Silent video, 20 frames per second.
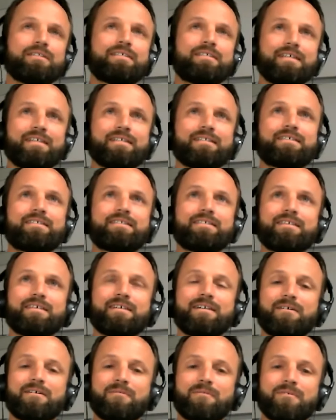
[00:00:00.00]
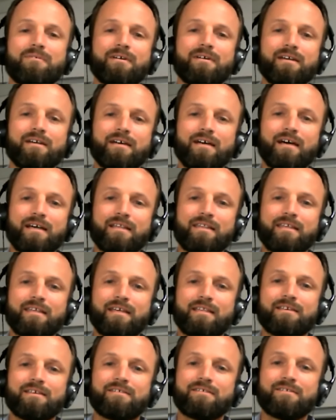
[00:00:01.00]
sense. Uh, I
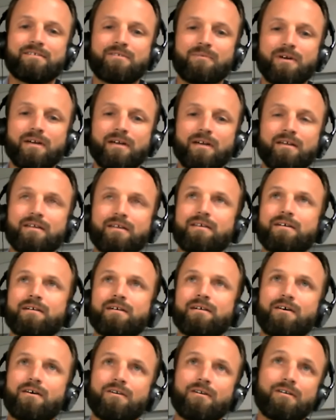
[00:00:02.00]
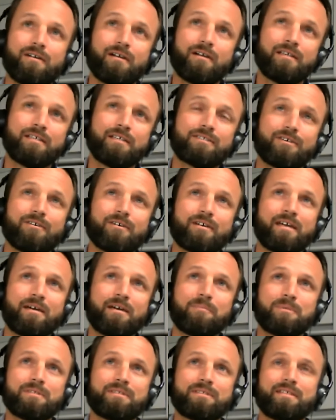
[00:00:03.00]
think this is the way our, at least our
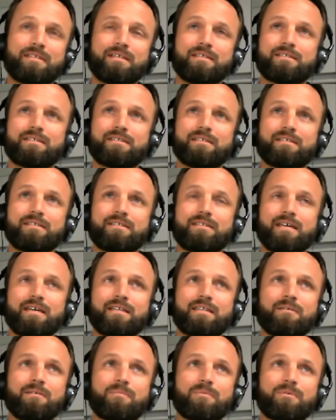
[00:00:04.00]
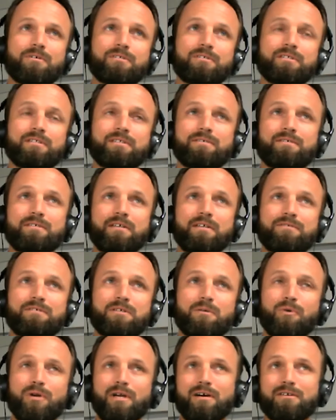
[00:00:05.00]
campus tends to take the approach is, if
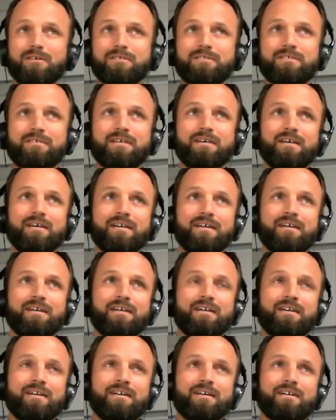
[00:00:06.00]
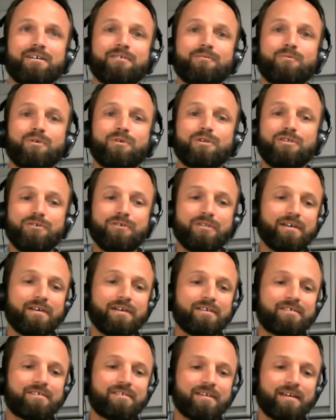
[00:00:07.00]
someone else would do
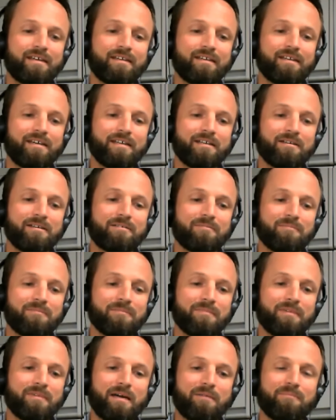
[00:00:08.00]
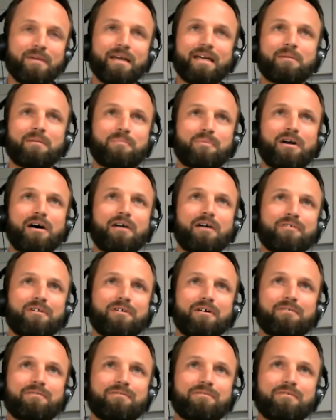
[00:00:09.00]
this and and make a profit
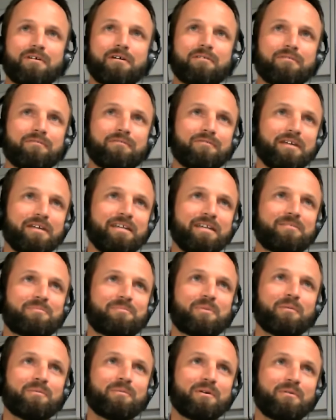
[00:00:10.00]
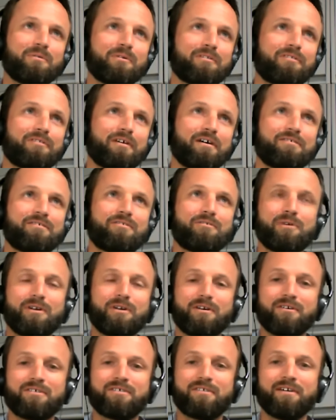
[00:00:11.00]
off off of it, it's probably worth us doing
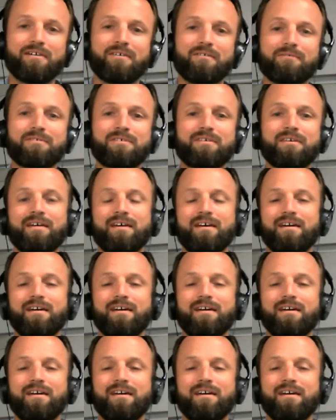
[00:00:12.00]
ourselves